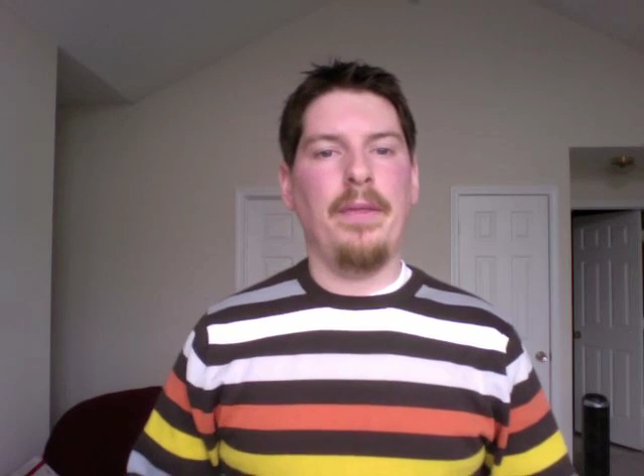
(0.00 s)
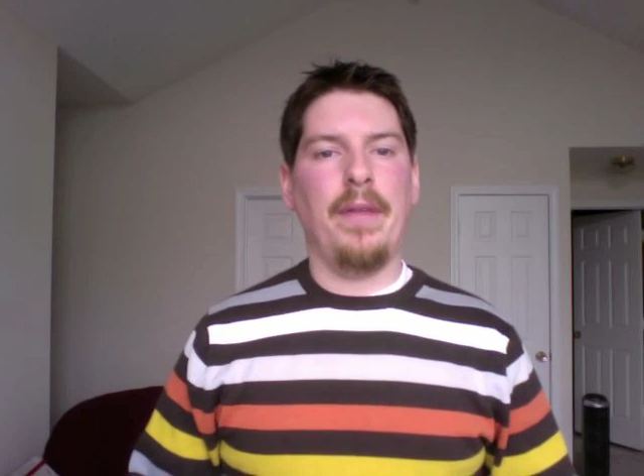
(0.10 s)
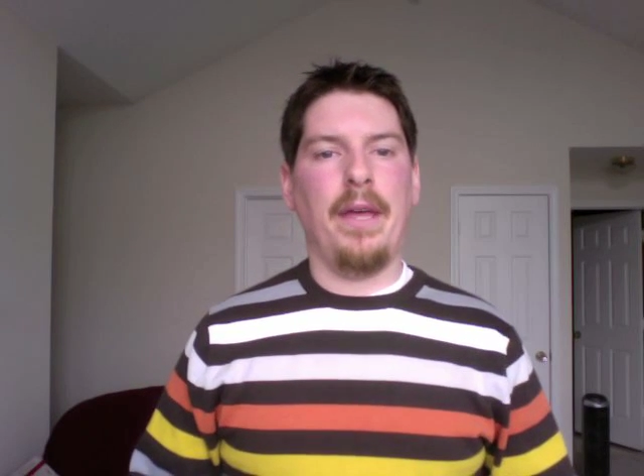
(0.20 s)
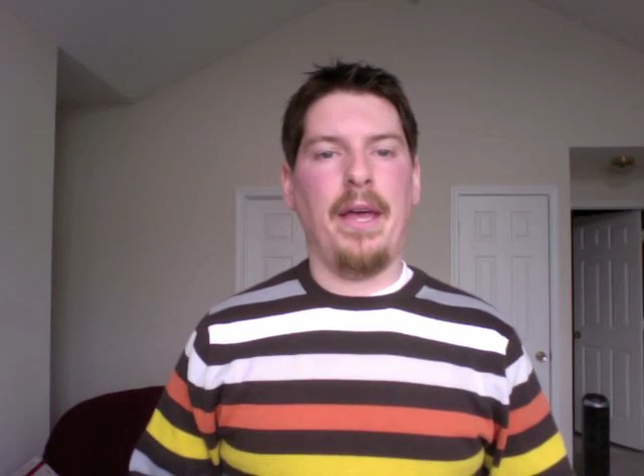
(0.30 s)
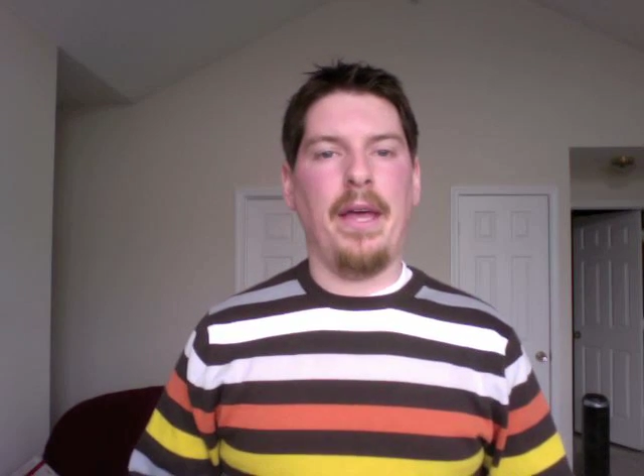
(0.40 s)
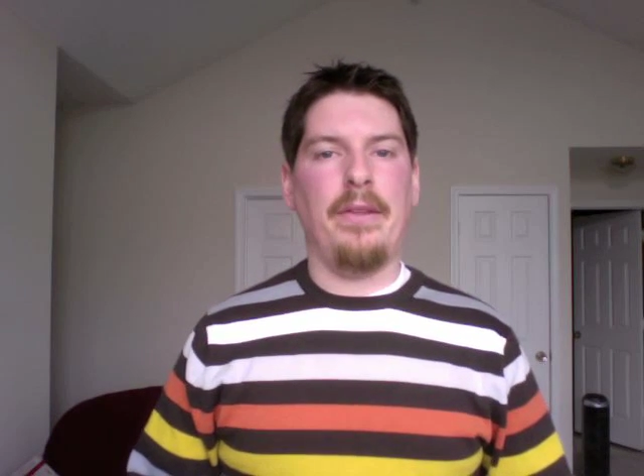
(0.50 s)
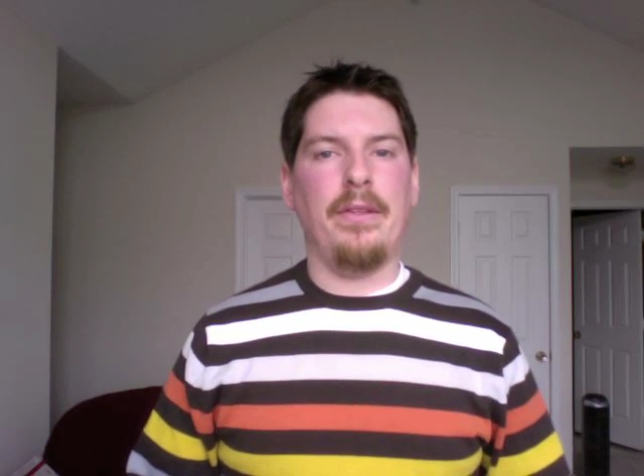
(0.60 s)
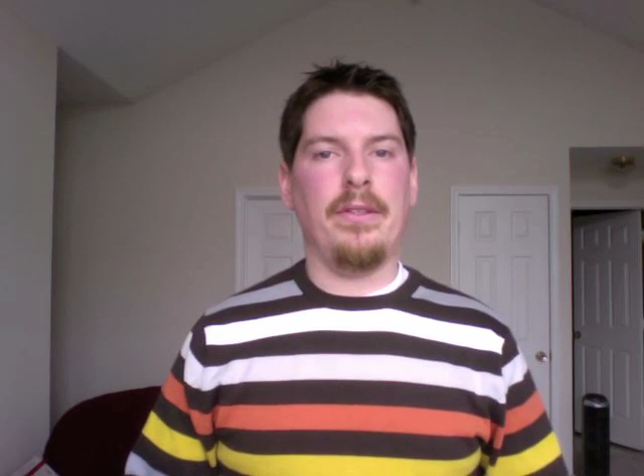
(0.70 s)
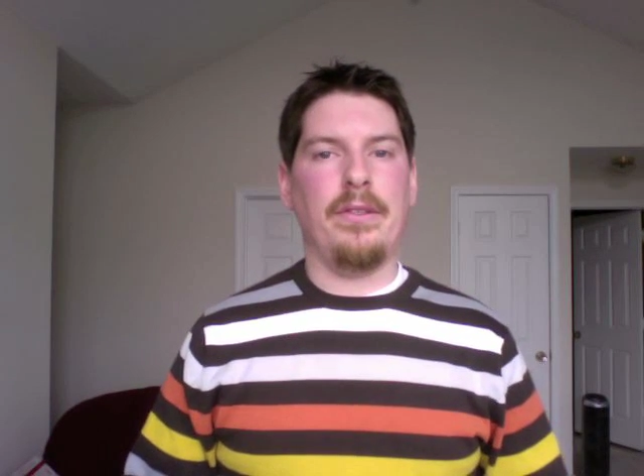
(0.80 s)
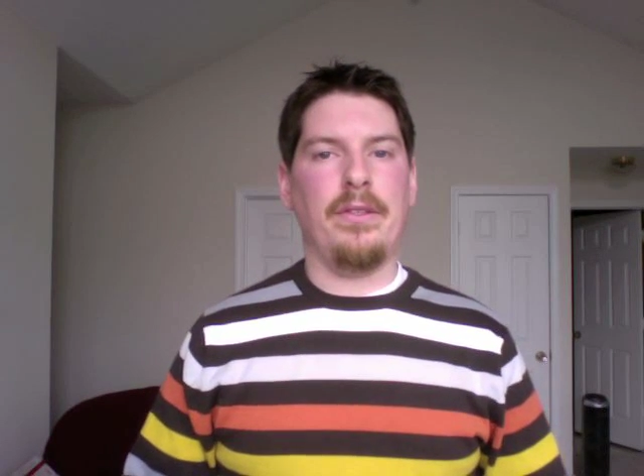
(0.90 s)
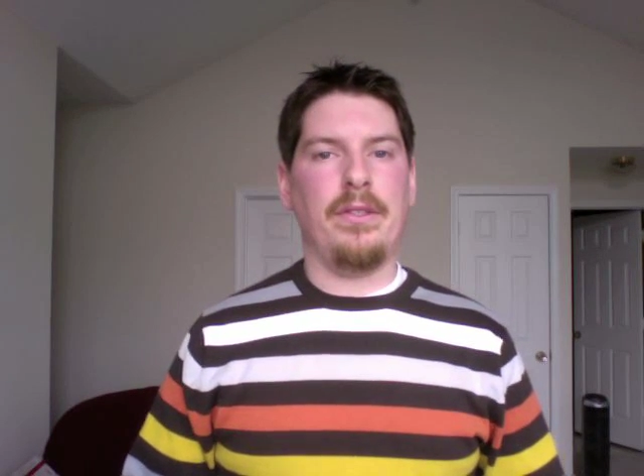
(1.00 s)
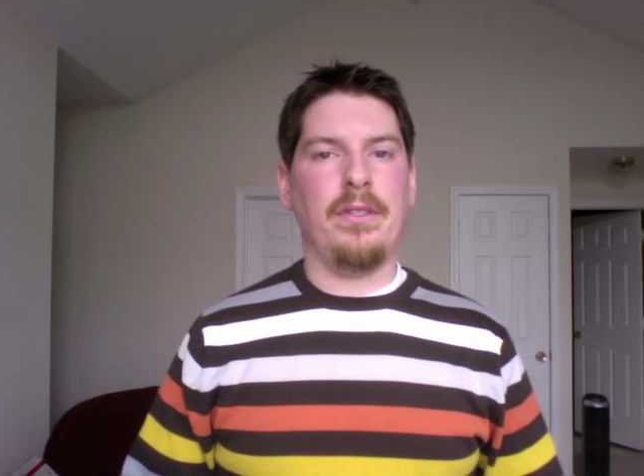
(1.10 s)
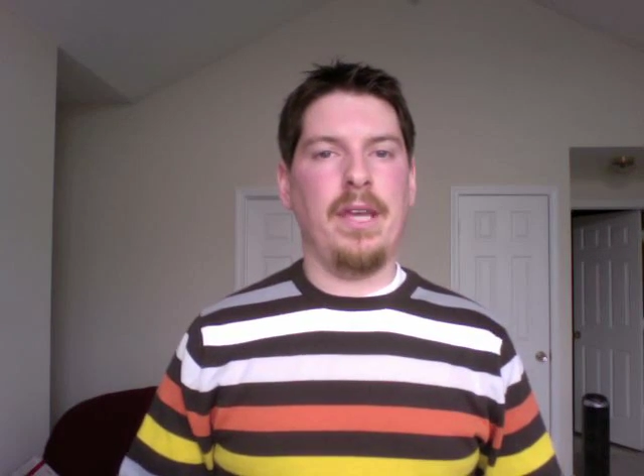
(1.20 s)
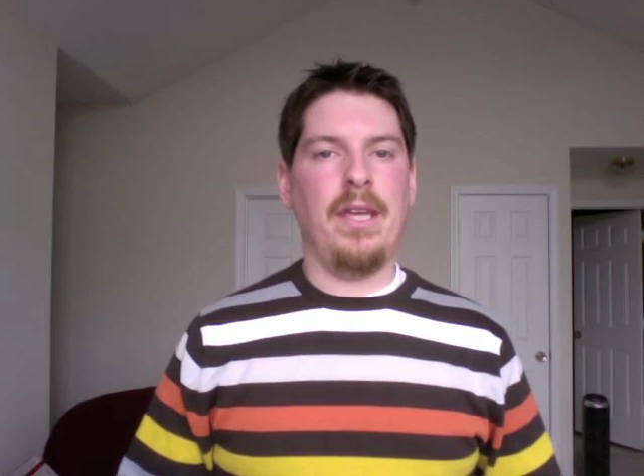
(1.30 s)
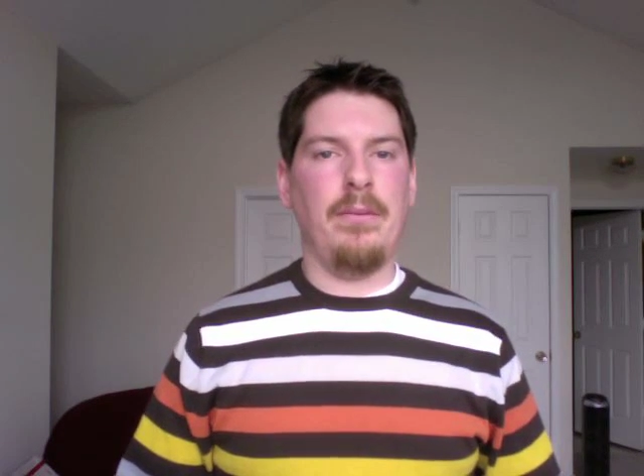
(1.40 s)
that had the
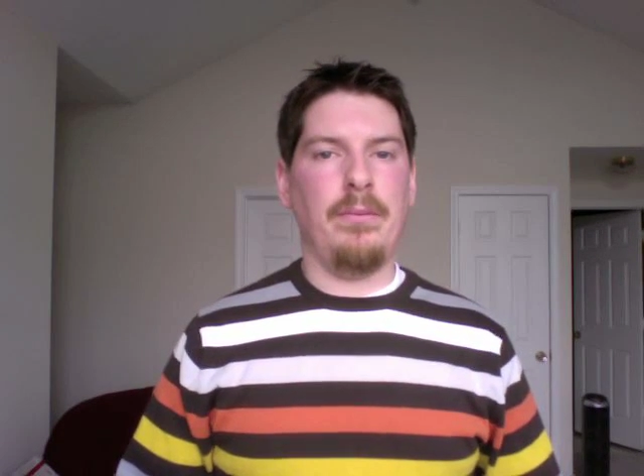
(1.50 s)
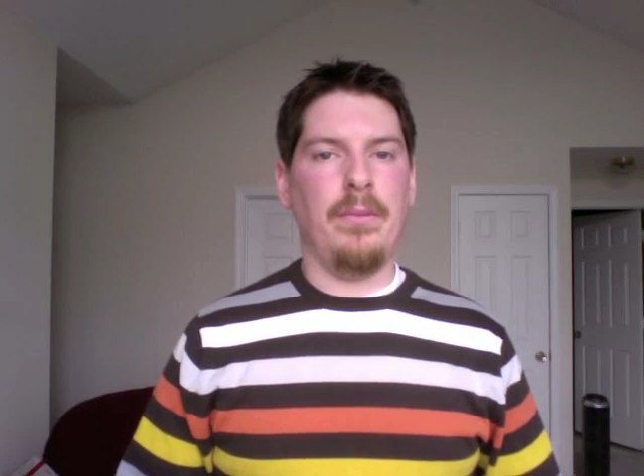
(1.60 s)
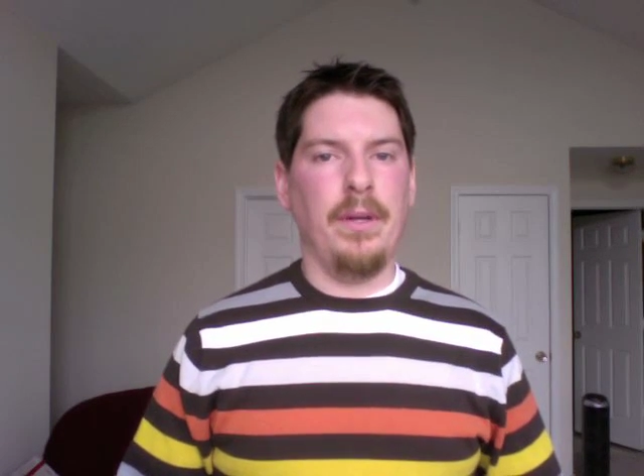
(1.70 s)
same